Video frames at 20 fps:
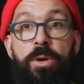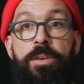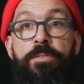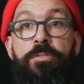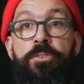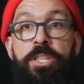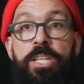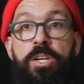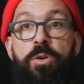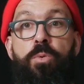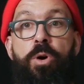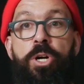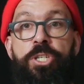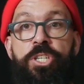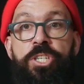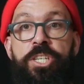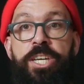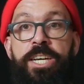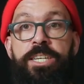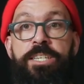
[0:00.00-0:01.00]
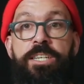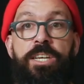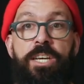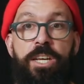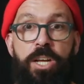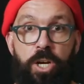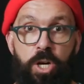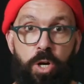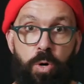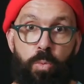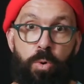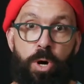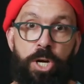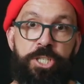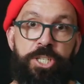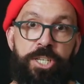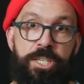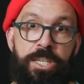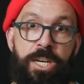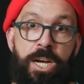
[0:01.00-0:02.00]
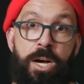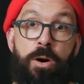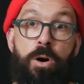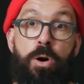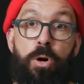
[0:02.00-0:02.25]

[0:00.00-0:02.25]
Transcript: If you didn't watch it yet, go watch it now.